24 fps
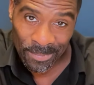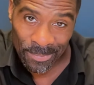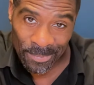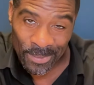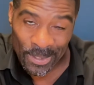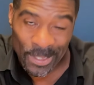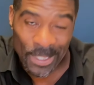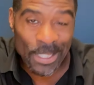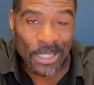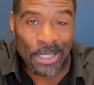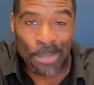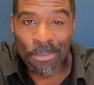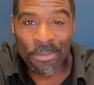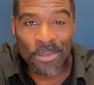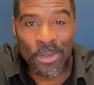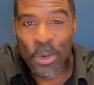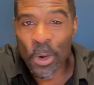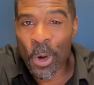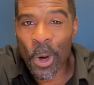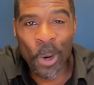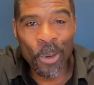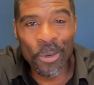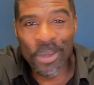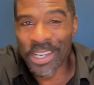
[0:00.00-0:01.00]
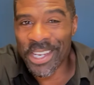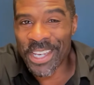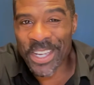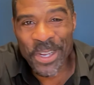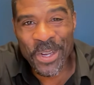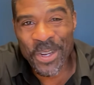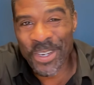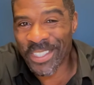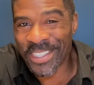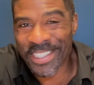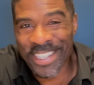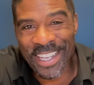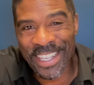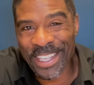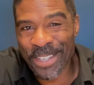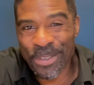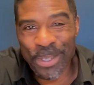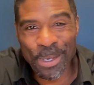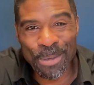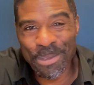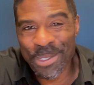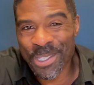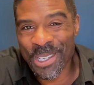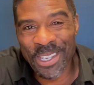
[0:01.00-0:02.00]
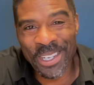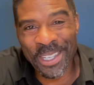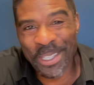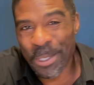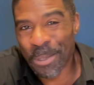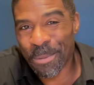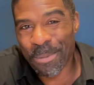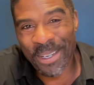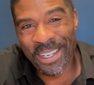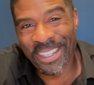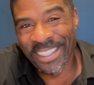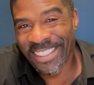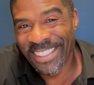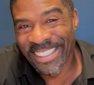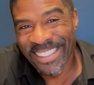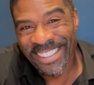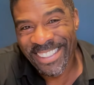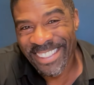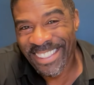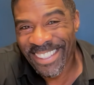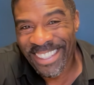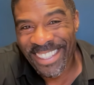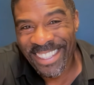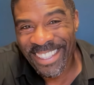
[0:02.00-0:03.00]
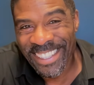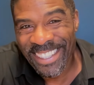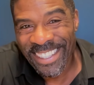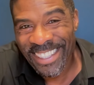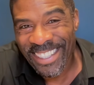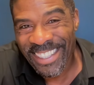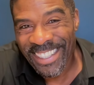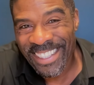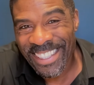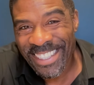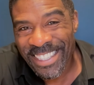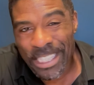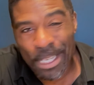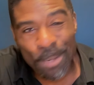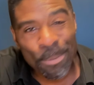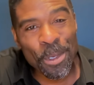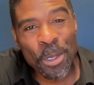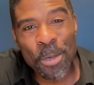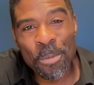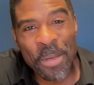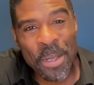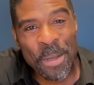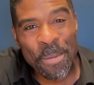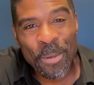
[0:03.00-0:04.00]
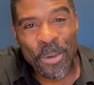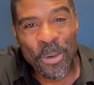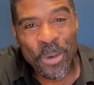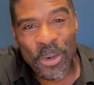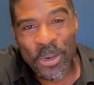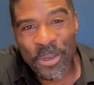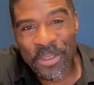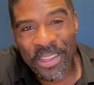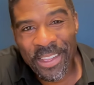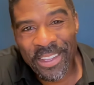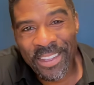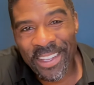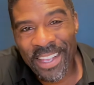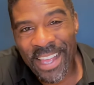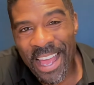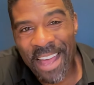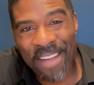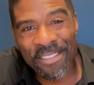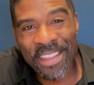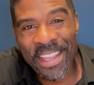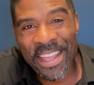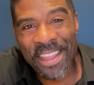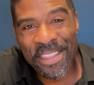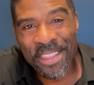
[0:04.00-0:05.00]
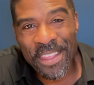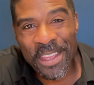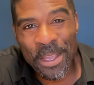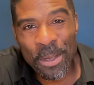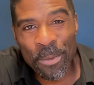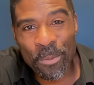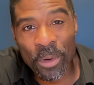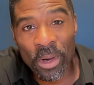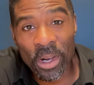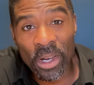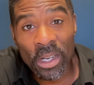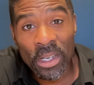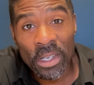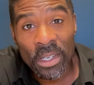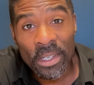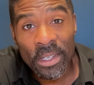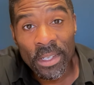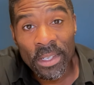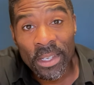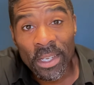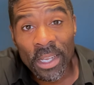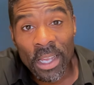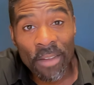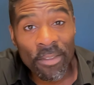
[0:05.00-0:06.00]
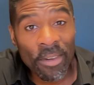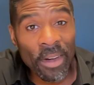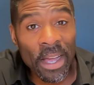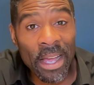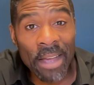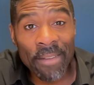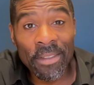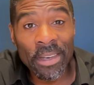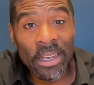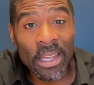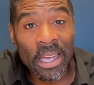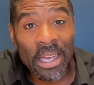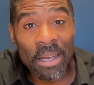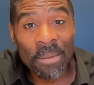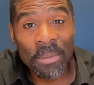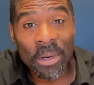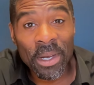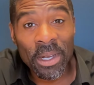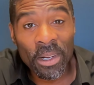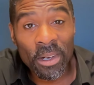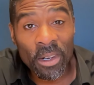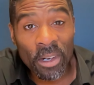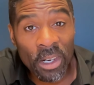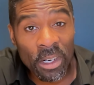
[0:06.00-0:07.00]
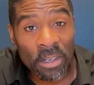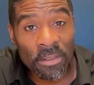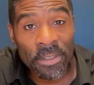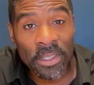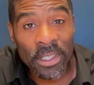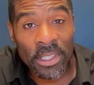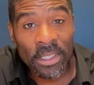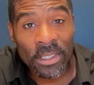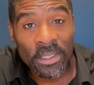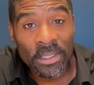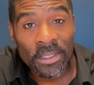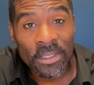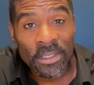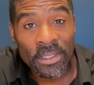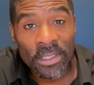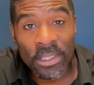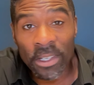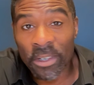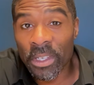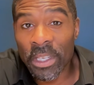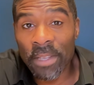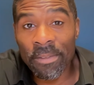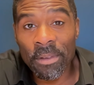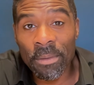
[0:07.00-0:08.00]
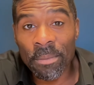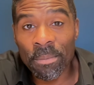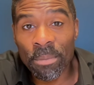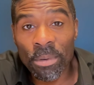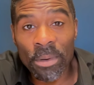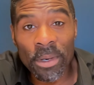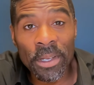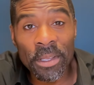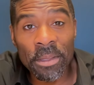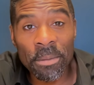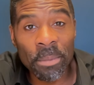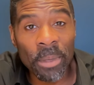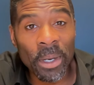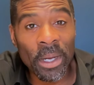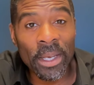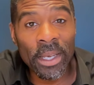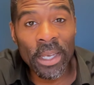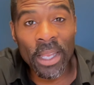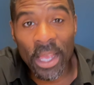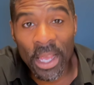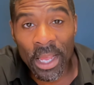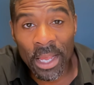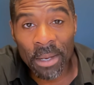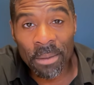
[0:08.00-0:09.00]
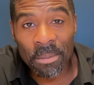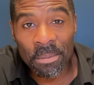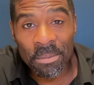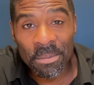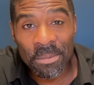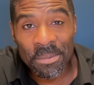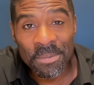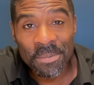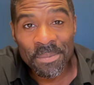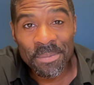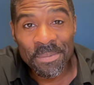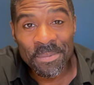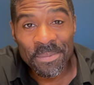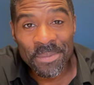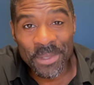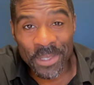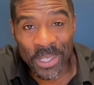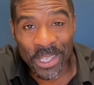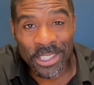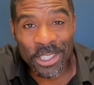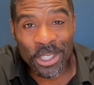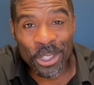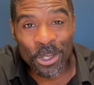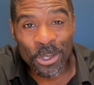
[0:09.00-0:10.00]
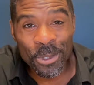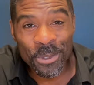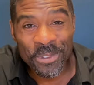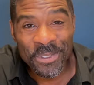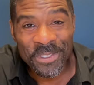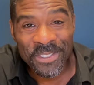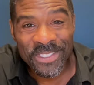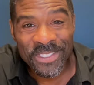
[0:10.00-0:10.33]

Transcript: see, some of you already know exactly what I'm talking about. Some of you people are, have that thing where if I haven't had my coffee, don't even breathe my name. Is that you?